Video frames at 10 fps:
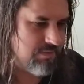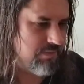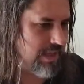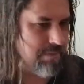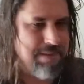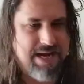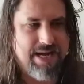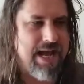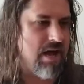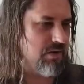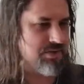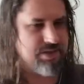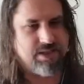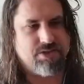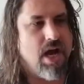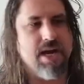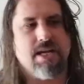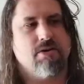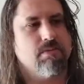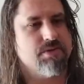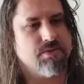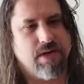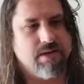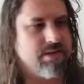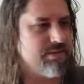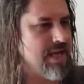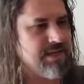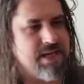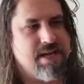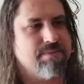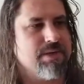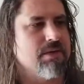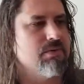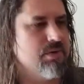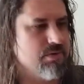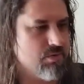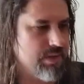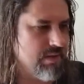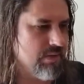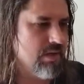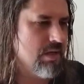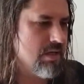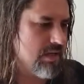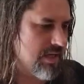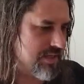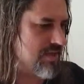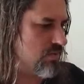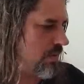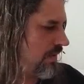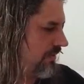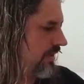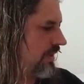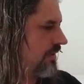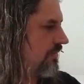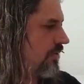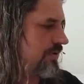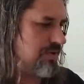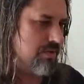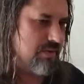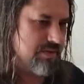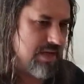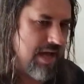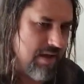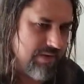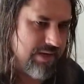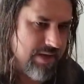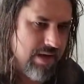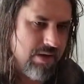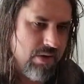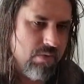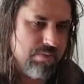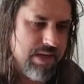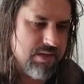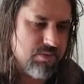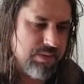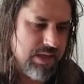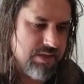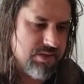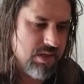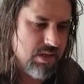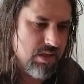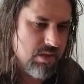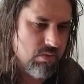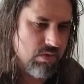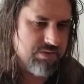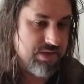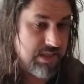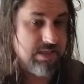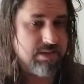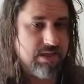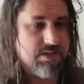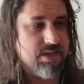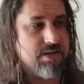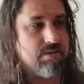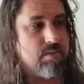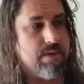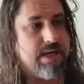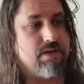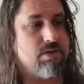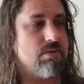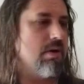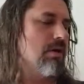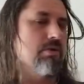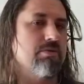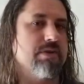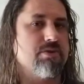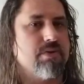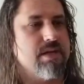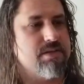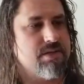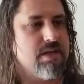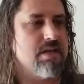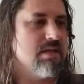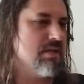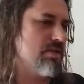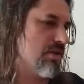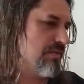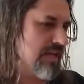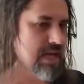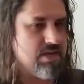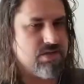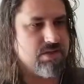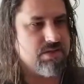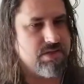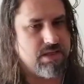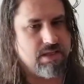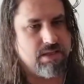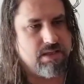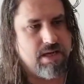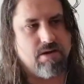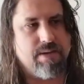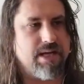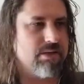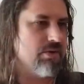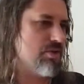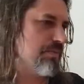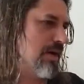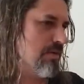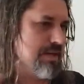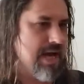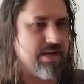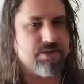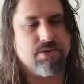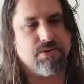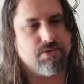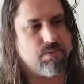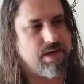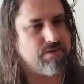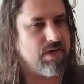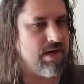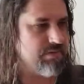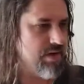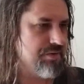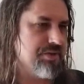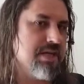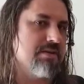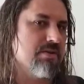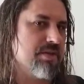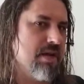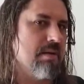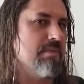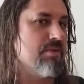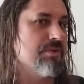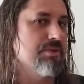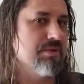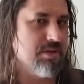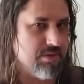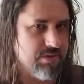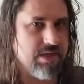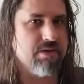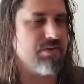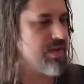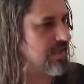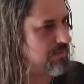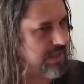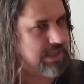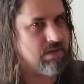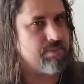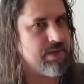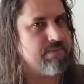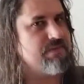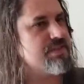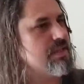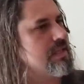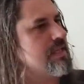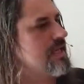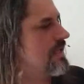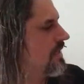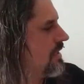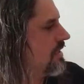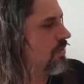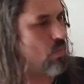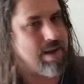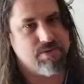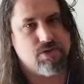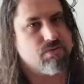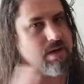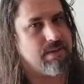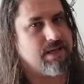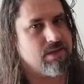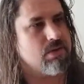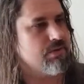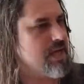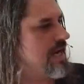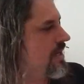like a main house and then tiny homes around it, tent camping, who knows, whatever. Because that's what we really look forward to, is having that home-based place where it's a healing center where we can do our own retreats, certifications in the Aramaic Lord's Prayer, Beatitudes, whatever, have other teachers come through and do their thing, and we can help them facilitate web streaming, the whole 9